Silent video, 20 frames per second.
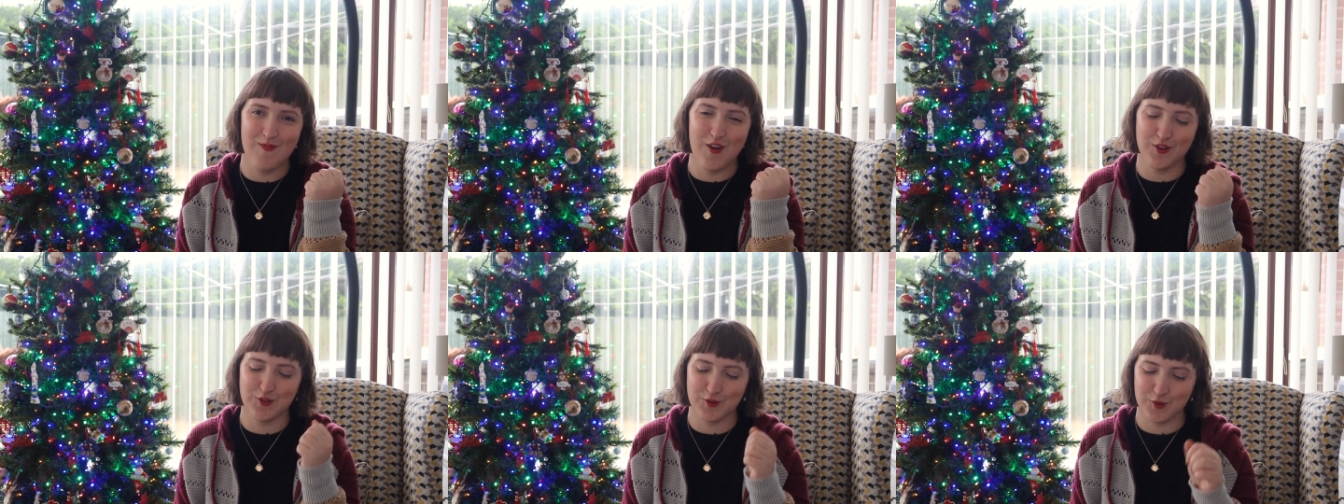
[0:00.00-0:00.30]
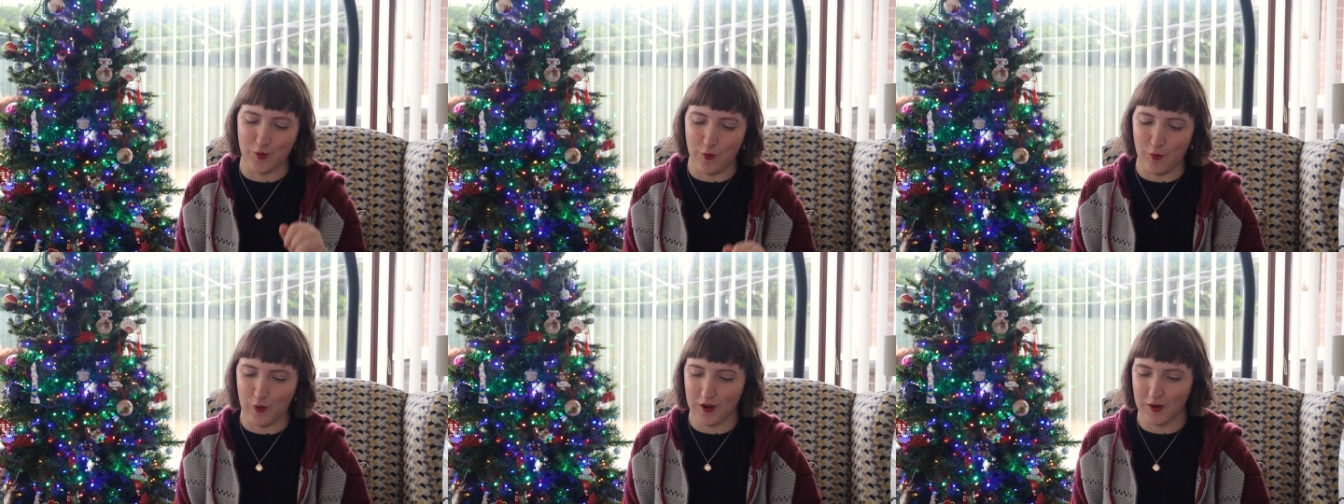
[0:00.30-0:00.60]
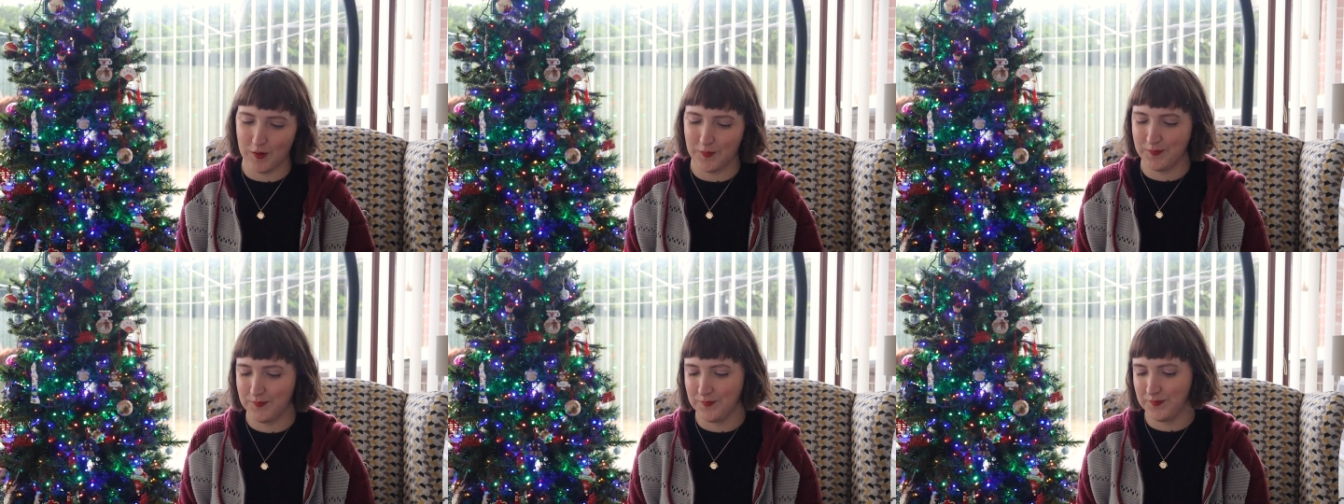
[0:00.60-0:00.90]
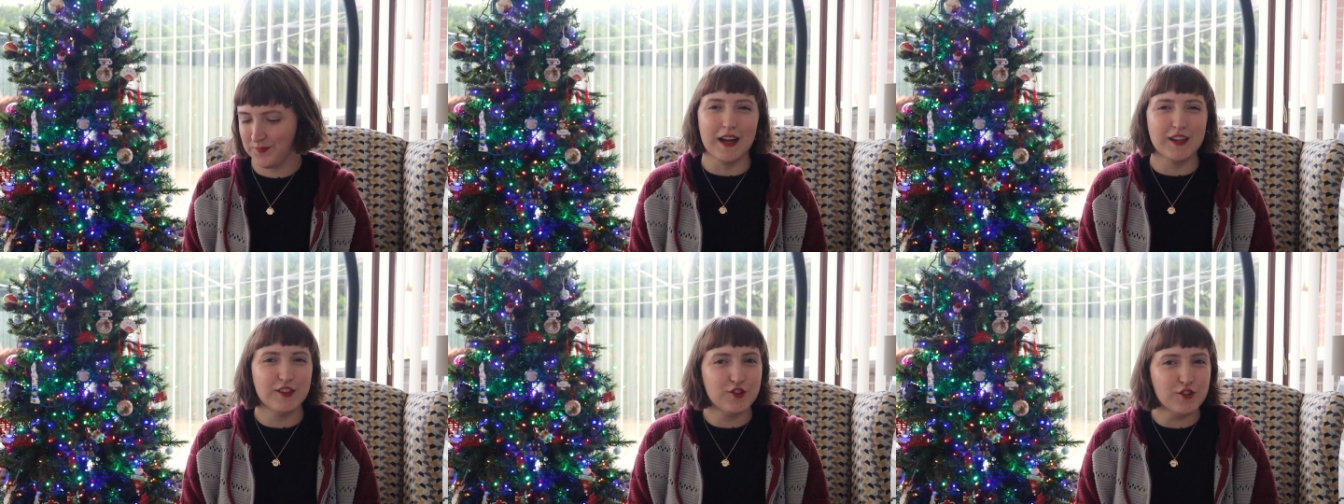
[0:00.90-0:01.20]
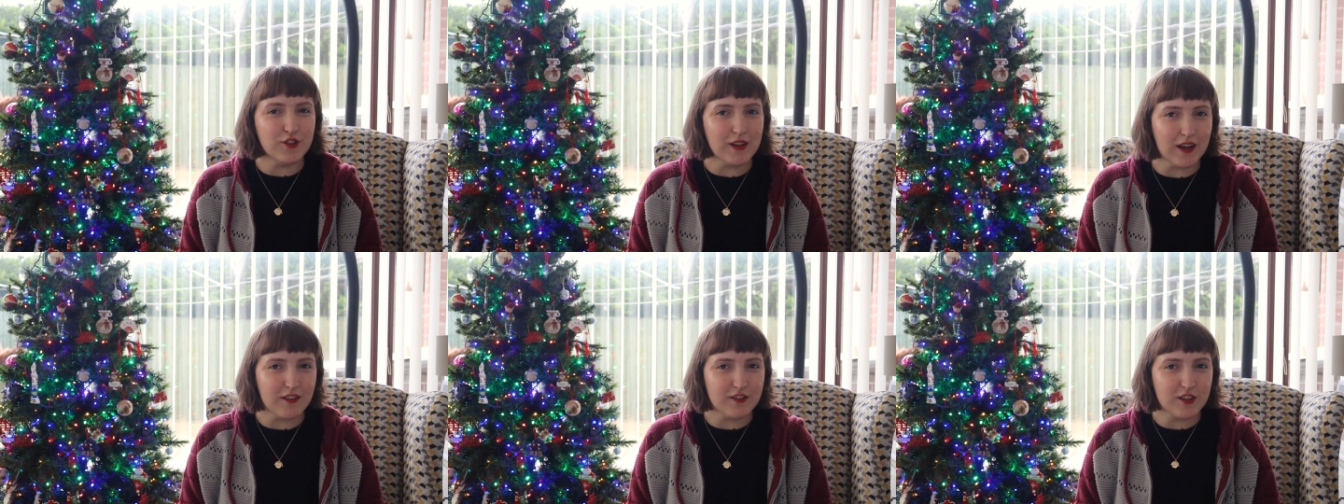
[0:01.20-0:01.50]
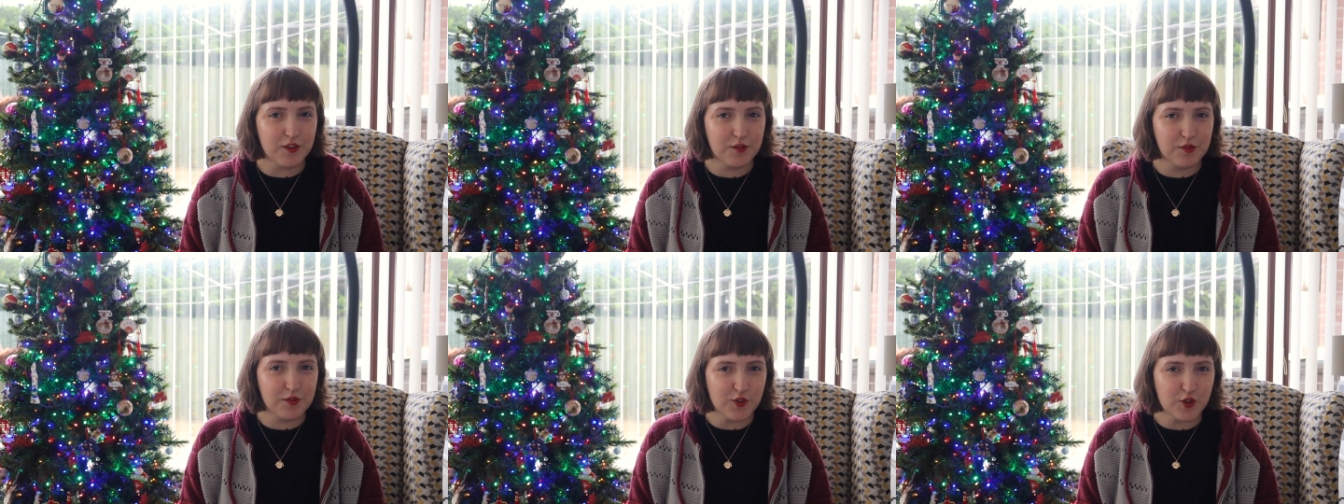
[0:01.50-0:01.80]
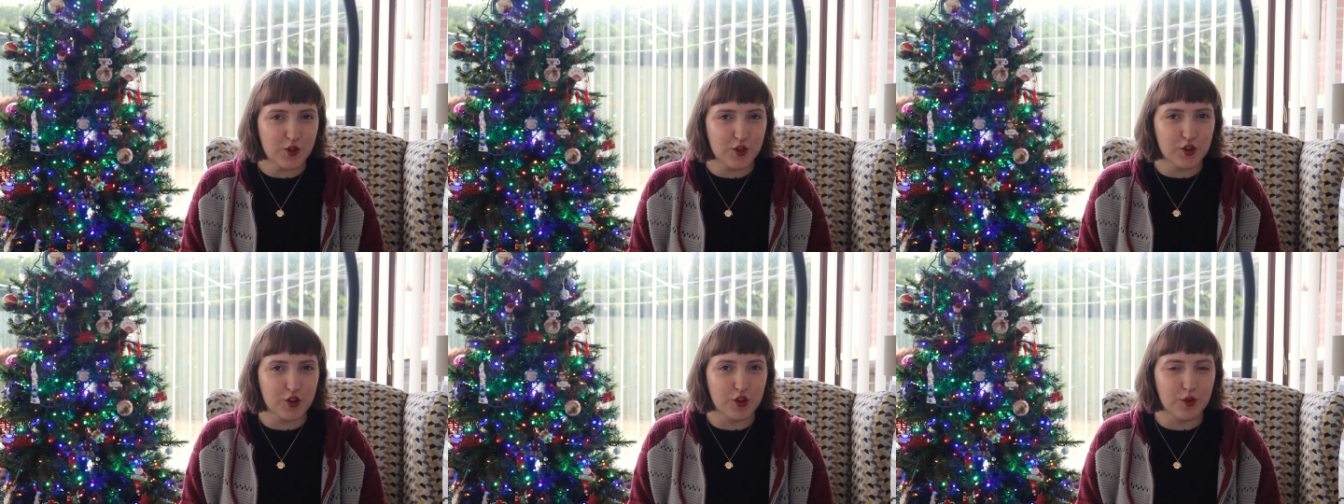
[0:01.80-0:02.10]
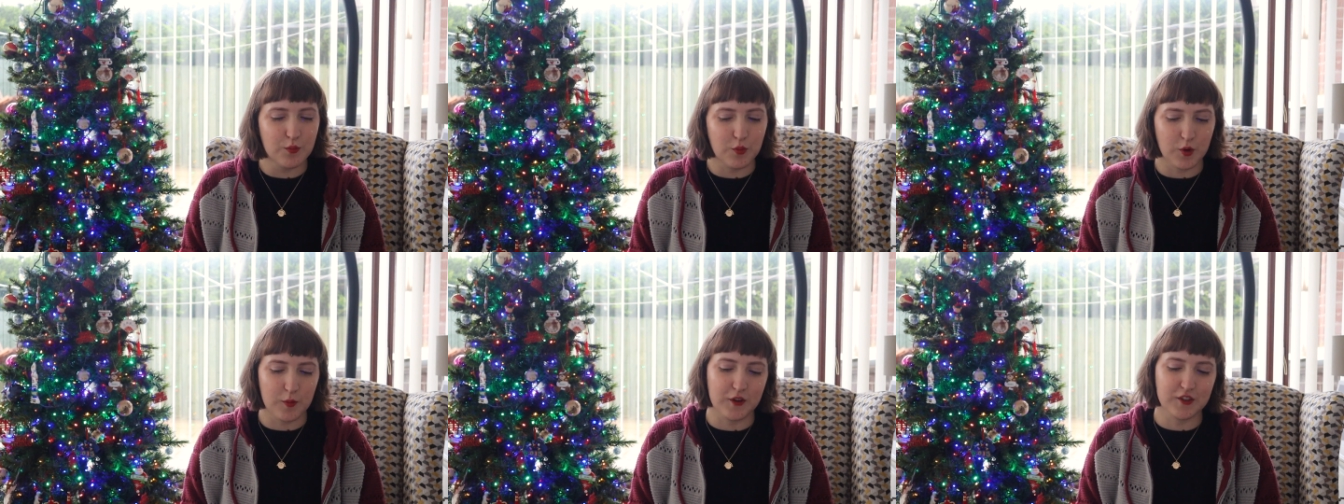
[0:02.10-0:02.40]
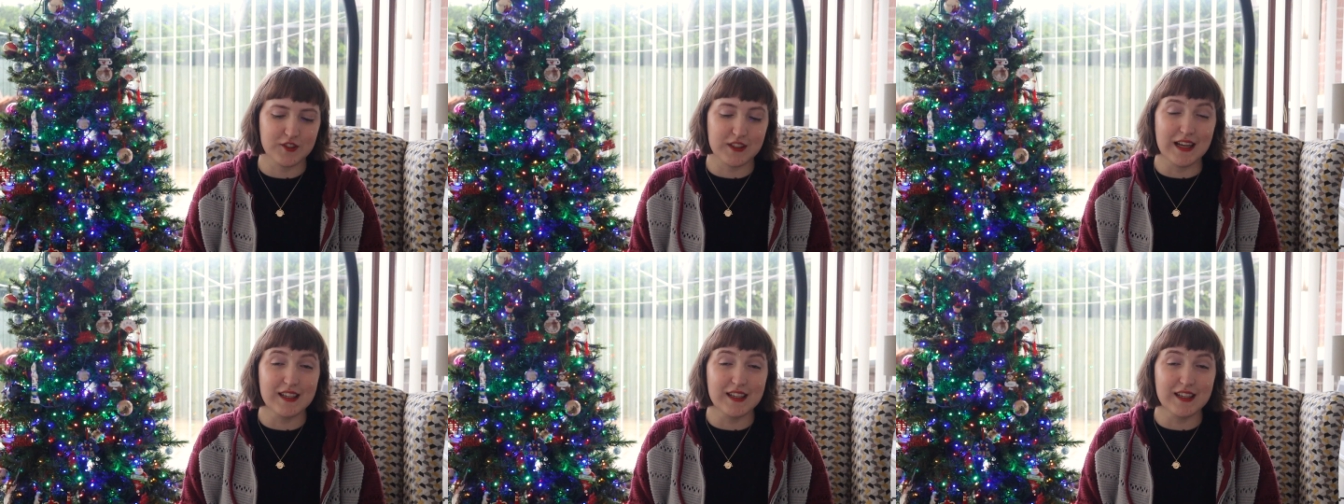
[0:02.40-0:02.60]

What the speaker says: score. I do have a few more books.